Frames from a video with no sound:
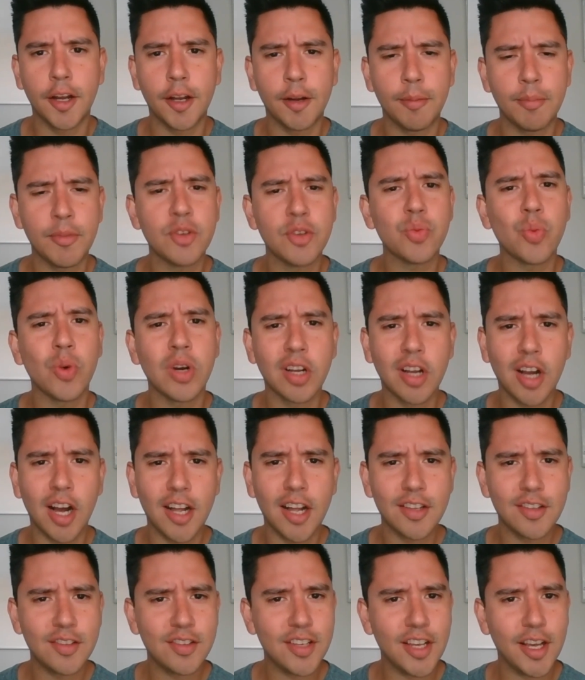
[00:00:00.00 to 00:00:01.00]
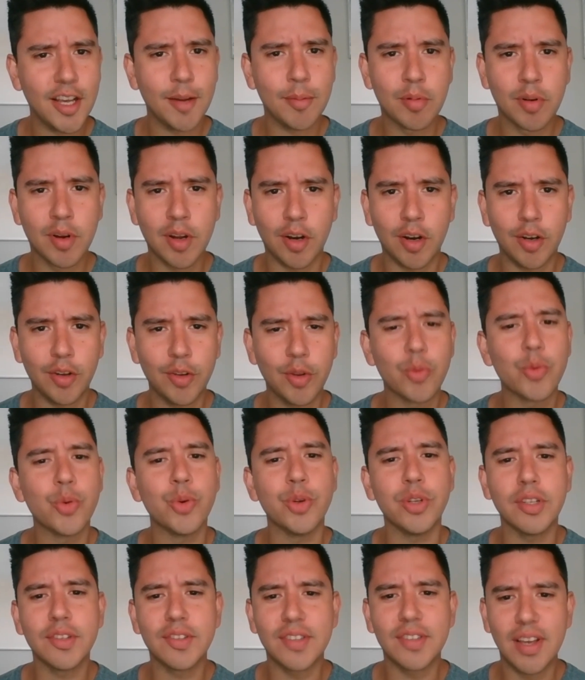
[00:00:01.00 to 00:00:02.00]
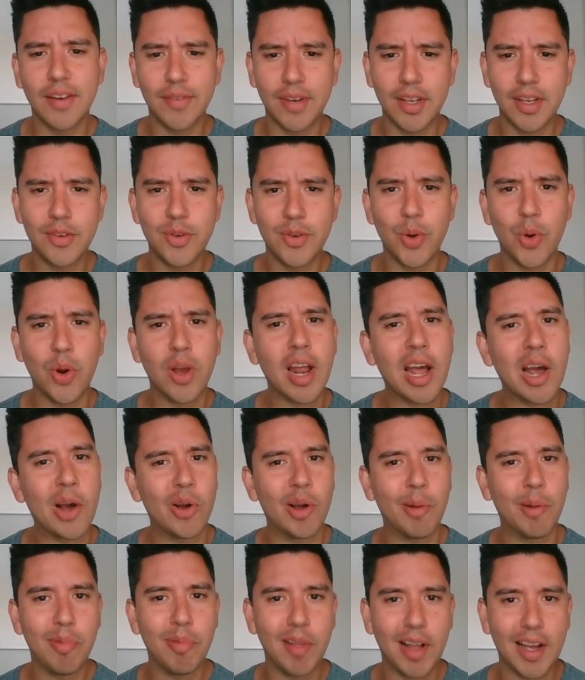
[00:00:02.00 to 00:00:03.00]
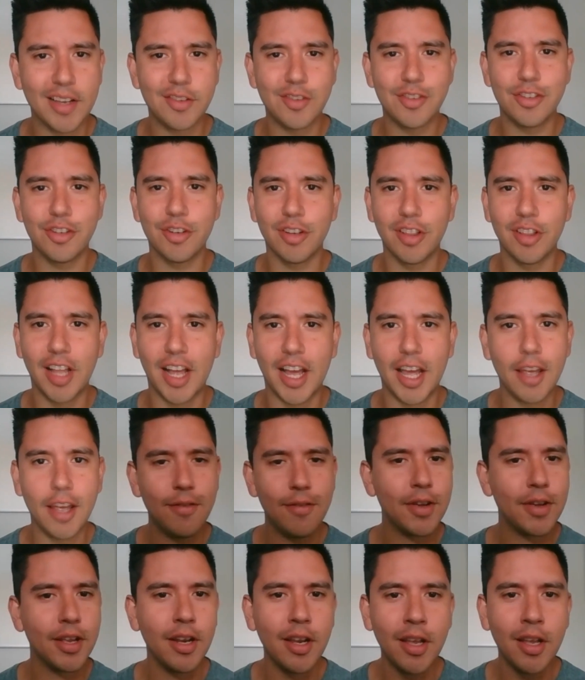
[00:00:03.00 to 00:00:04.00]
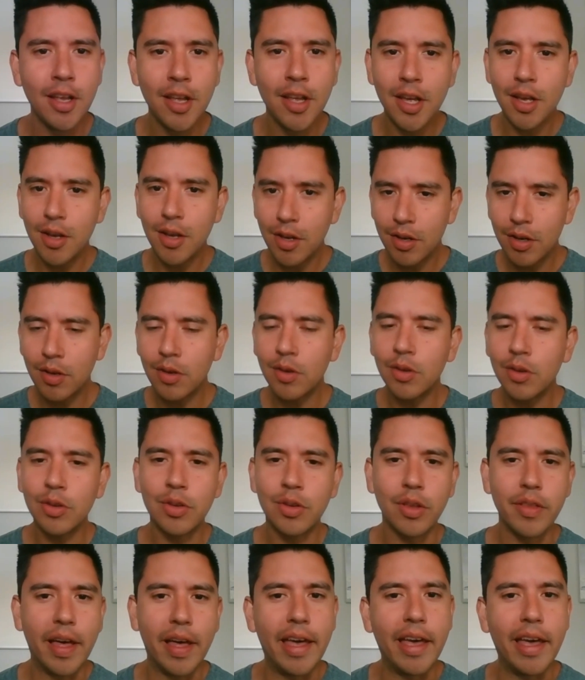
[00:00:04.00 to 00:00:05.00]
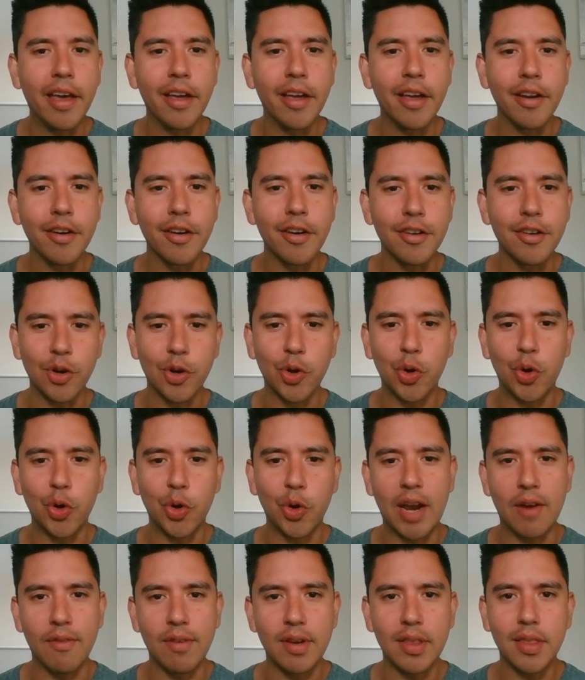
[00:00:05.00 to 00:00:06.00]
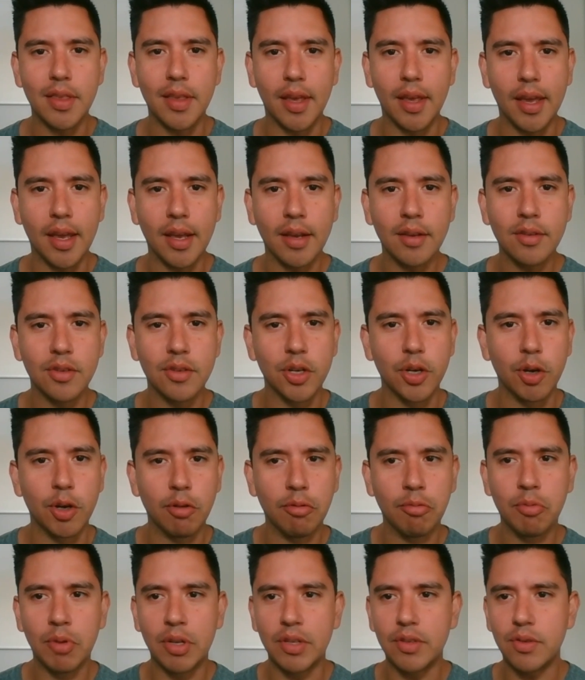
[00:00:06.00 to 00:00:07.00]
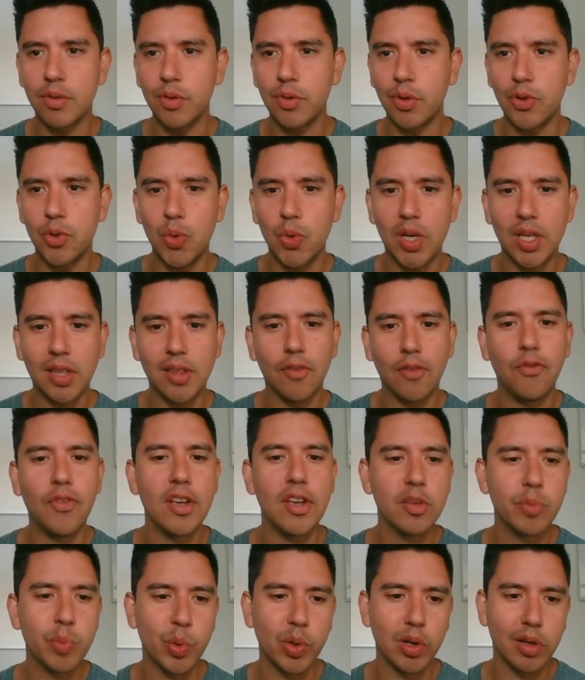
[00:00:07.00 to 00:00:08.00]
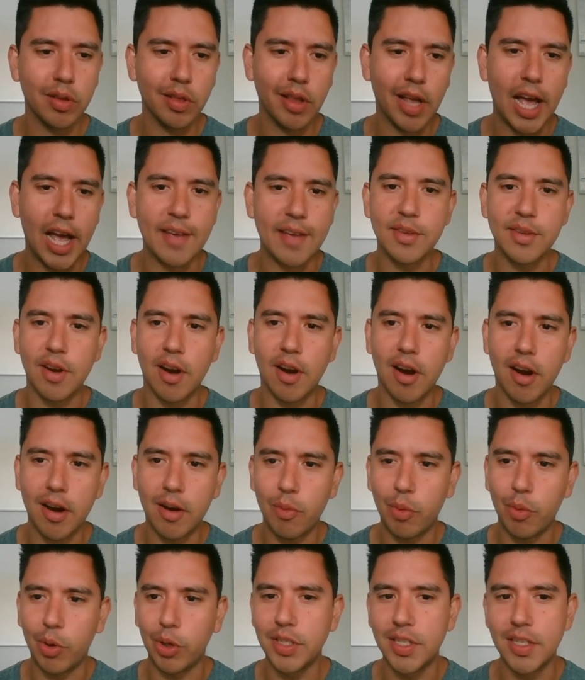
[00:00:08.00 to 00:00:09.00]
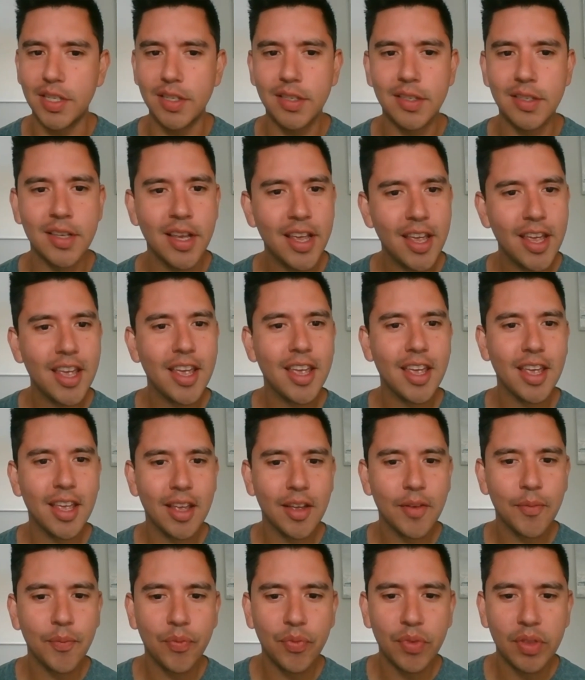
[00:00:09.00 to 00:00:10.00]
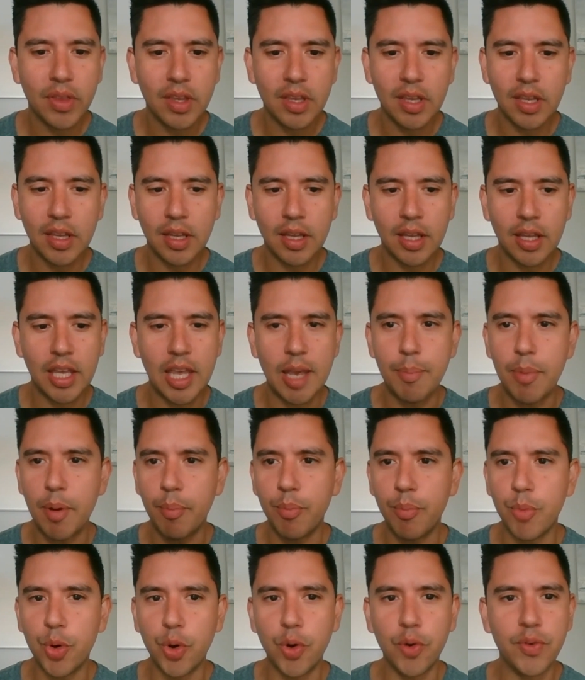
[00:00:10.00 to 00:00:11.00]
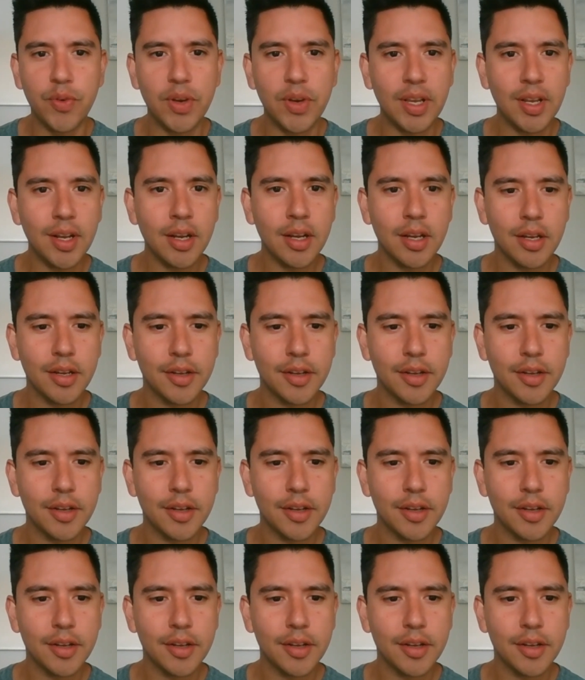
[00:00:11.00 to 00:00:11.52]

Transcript: this one concept called the Rule of 72 and how it applies to your life and to the inner circle and everything. So as soon as we get the Facebook Live started, we'll just keep it moving.